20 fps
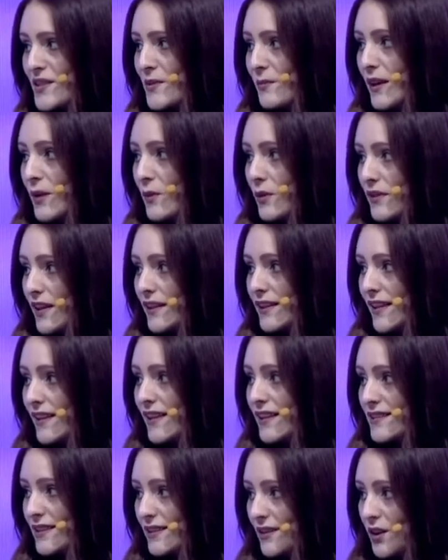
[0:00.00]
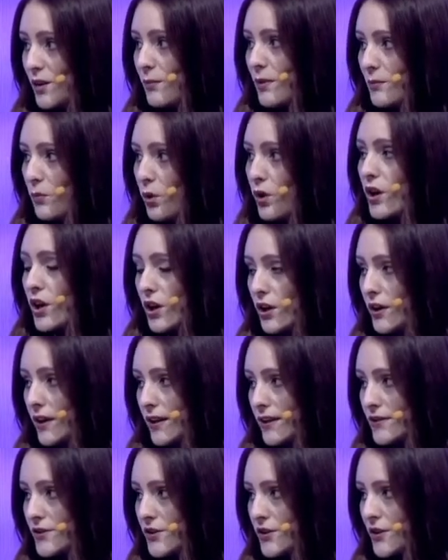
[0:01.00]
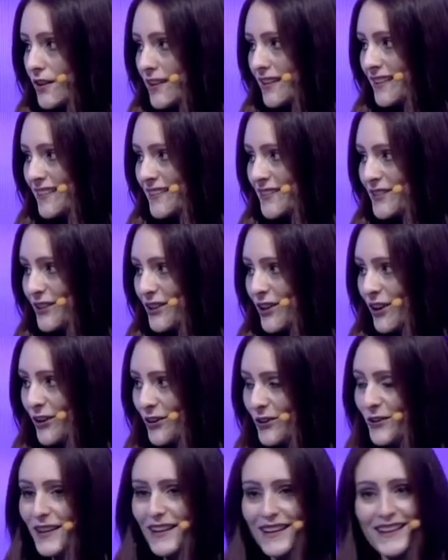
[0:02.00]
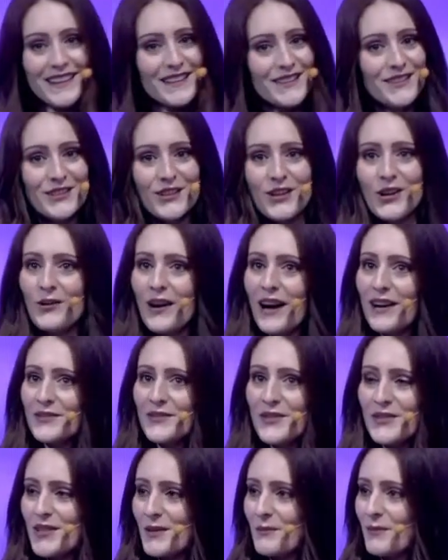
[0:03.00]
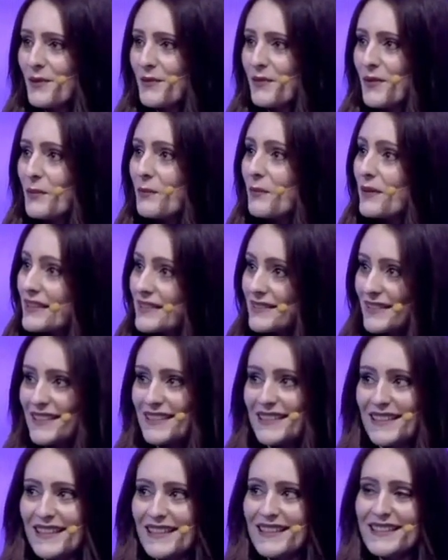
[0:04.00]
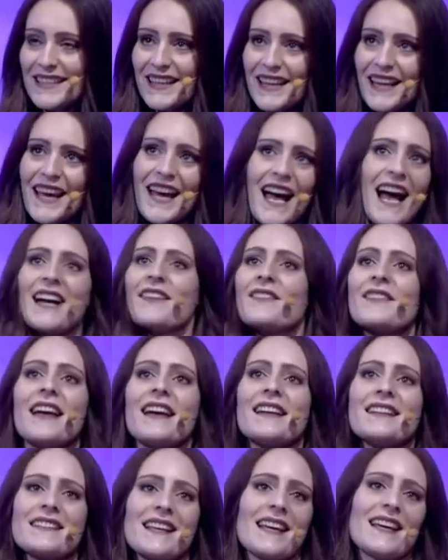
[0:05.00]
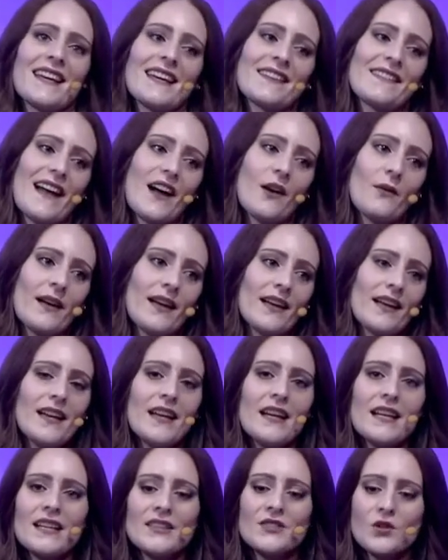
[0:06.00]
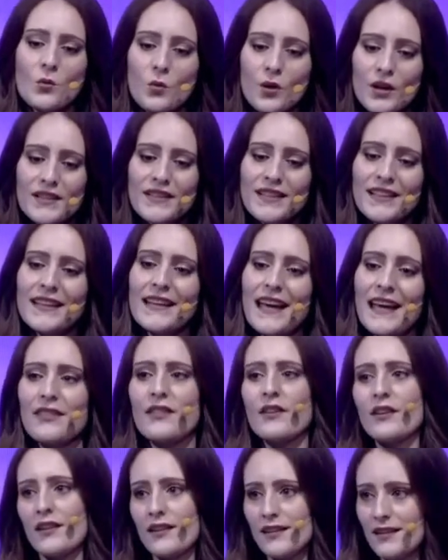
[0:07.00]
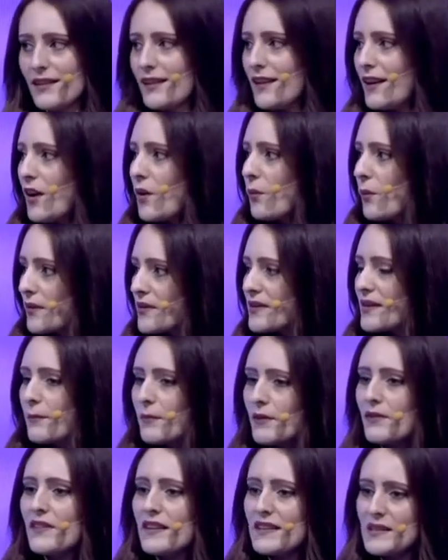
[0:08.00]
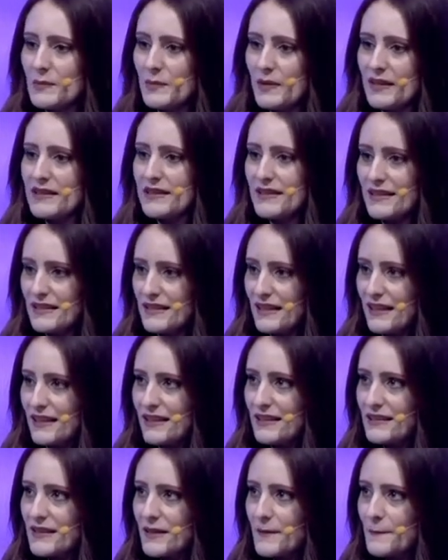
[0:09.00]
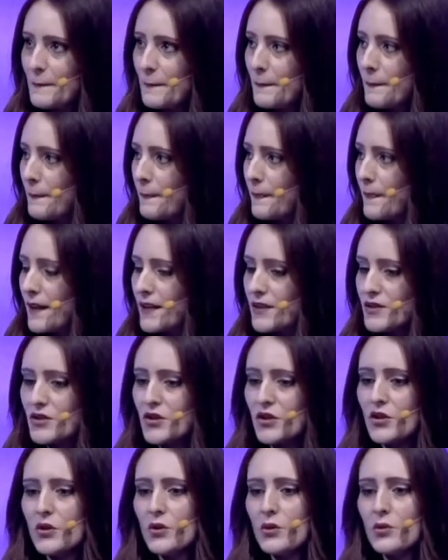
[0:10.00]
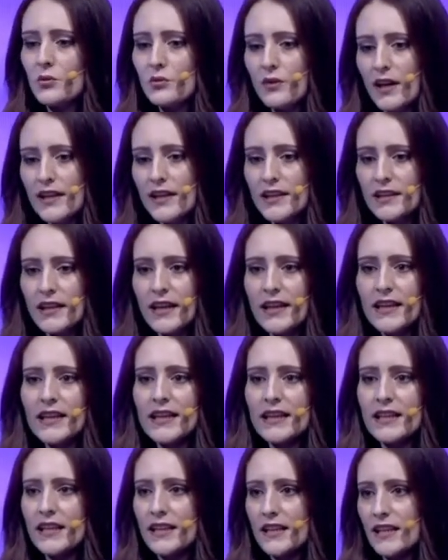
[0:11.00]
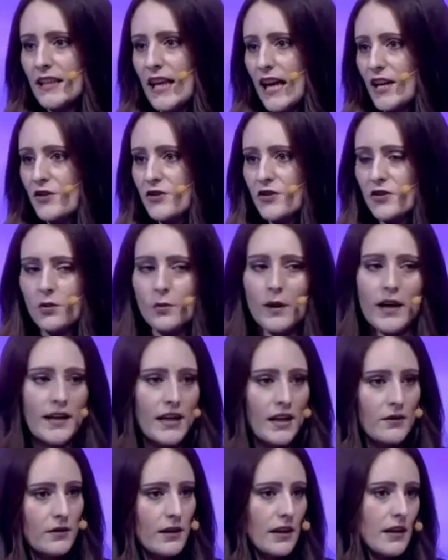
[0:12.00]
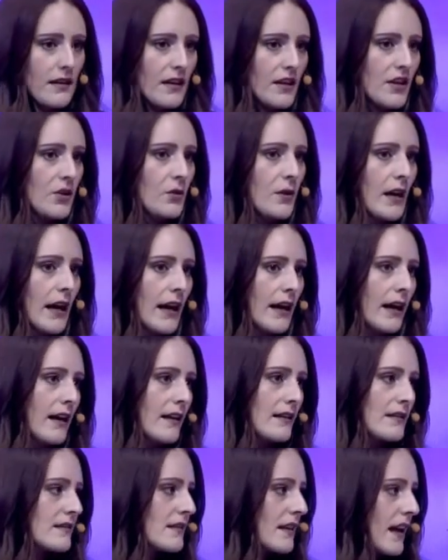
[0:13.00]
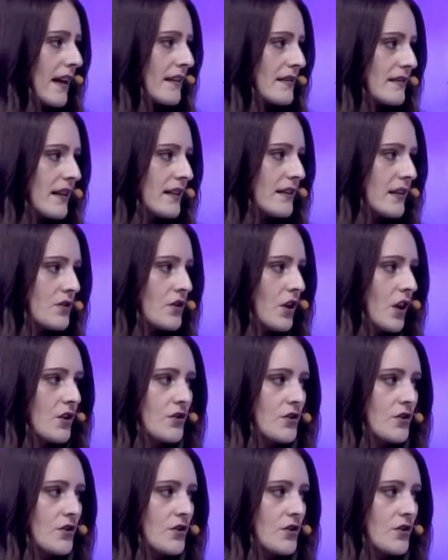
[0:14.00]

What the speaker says: they need is a little bit more courage to go after some of the businesses. I hate saying it that way. To work together with some of these businesses to regulate in a national way. And I really think UK has led the charge on this,